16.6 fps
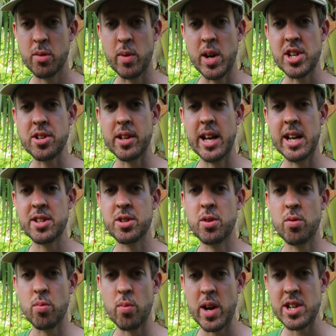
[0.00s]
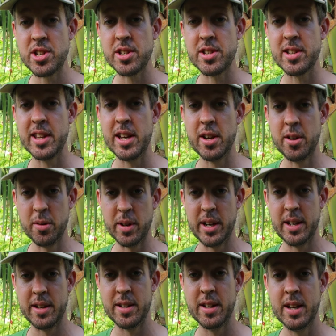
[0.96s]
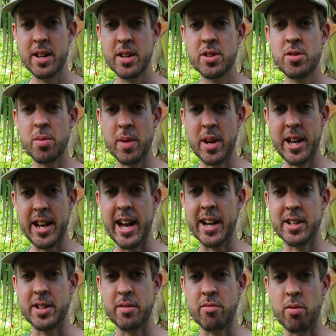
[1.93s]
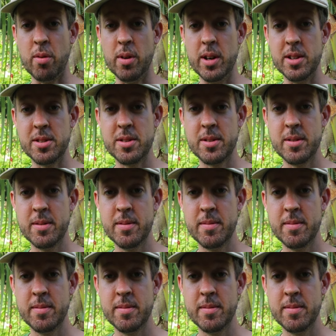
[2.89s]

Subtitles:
Rachel has graciously agreed to reenact it for us.